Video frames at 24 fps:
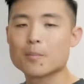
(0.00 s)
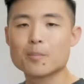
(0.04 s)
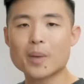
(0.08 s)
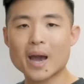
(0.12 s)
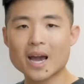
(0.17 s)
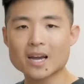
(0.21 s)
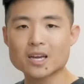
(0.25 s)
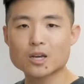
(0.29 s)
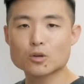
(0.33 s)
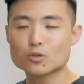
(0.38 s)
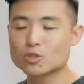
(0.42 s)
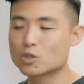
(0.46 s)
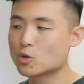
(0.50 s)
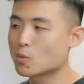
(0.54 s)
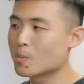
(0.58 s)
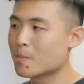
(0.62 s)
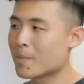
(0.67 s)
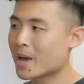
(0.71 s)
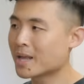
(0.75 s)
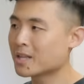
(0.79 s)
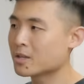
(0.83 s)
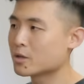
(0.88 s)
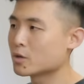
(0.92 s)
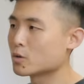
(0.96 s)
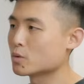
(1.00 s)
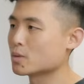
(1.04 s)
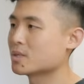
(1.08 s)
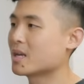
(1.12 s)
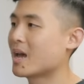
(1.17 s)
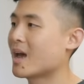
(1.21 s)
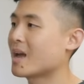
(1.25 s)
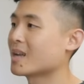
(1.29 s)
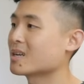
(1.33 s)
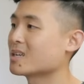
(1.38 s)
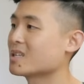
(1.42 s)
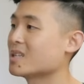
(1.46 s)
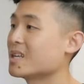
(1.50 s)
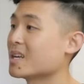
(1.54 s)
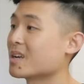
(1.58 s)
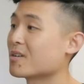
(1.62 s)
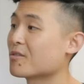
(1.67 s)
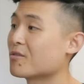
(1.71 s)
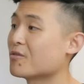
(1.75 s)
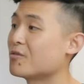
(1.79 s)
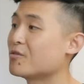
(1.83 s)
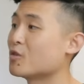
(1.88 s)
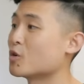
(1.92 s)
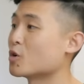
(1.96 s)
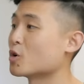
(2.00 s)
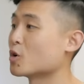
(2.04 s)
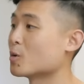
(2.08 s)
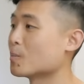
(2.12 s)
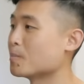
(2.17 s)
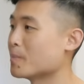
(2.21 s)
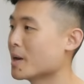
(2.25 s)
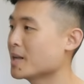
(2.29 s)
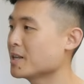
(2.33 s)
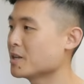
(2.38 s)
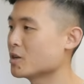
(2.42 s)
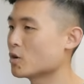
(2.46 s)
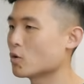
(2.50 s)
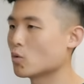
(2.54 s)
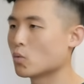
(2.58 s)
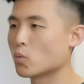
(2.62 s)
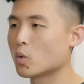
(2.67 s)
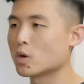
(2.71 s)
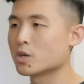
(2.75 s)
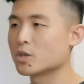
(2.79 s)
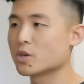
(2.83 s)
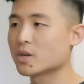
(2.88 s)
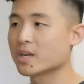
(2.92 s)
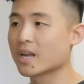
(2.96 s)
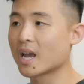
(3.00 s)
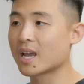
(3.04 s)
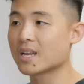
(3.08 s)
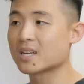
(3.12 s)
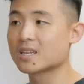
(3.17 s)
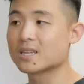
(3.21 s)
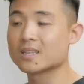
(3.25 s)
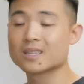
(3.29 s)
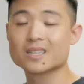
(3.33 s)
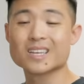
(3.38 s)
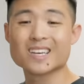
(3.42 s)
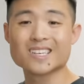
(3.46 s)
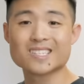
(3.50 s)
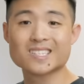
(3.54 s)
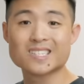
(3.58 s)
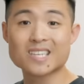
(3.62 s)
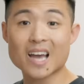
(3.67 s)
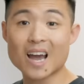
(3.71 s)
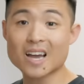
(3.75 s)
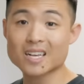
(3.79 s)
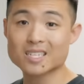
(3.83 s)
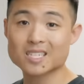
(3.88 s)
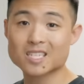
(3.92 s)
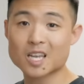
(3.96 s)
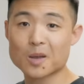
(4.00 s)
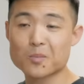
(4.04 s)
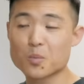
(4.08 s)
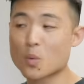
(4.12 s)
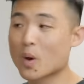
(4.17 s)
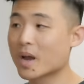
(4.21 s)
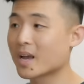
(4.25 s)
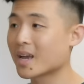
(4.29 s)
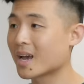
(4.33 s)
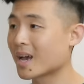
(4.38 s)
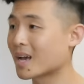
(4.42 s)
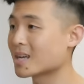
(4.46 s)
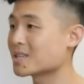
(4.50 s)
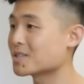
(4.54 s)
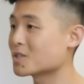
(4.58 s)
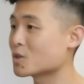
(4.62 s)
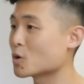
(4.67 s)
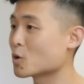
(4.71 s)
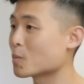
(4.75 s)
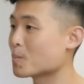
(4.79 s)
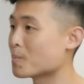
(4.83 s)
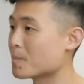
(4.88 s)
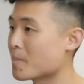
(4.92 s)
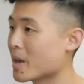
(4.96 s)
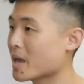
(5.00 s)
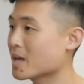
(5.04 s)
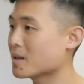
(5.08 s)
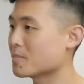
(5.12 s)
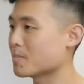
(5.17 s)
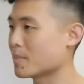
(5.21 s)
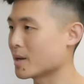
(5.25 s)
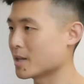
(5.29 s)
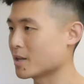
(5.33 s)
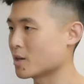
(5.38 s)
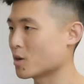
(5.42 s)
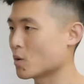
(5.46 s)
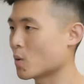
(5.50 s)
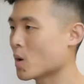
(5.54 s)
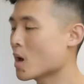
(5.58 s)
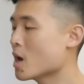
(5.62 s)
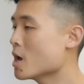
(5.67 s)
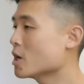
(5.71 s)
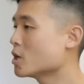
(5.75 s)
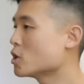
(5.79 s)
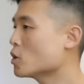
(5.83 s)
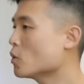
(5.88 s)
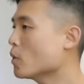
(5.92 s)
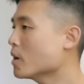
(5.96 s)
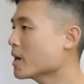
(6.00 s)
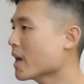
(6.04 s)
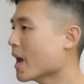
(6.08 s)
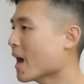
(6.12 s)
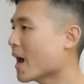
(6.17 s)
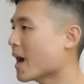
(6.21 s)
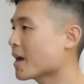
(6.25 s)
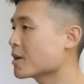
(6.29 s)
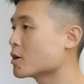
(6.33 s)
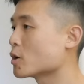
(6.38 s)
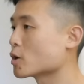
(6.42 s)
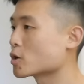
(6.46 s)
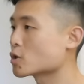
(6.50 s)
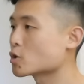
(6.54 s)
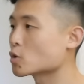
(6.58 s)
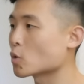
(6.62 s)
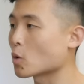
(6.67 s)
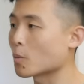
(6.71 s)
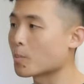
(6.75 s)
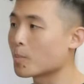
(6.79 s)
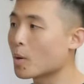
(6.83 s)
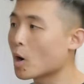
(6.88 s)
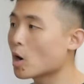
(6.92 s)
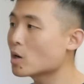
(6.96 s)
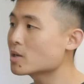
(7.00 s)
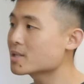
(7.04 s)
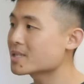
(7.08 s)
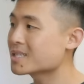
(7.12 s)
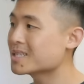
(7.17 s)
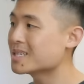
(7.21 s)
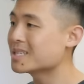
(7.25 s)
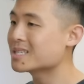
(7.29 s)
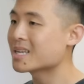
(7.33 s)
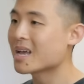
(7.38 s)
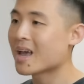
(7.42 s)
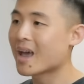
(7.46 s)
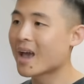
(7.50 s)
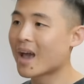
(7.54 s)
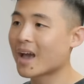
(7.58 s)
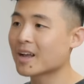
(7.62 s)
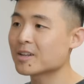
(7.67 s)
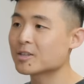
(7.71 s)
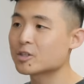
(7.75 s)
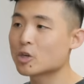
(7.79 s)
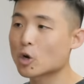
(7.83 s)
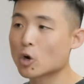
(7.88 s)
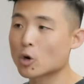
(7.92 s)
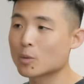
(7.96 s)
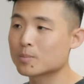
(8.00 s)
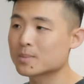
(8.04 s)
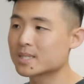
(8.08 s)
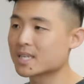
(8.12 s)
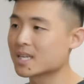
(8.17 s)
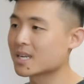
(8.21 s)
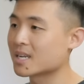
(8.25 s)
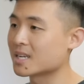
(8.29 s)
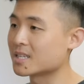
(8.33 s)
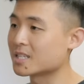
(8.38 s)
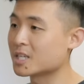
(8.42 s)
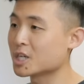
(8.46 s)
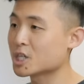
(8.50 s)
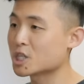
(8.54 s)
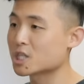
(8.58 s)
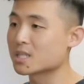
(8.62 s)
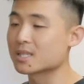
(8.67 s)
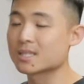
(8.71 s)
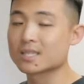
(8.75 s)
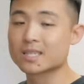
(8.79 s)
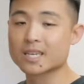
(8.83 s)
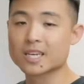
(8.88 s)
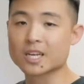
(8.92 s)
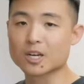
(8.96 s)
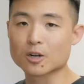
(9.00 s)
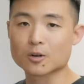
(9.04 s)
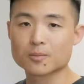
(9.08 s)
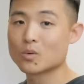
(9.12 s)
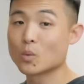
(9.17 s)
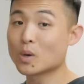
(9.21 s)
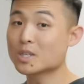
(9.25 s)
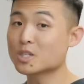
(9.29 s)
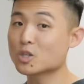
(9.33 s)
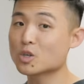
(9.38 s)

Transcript: back out to menus and click footer menu where you can edit it the exact same way as your main menu. You'll want to add your store policies and terms and conditions here. Once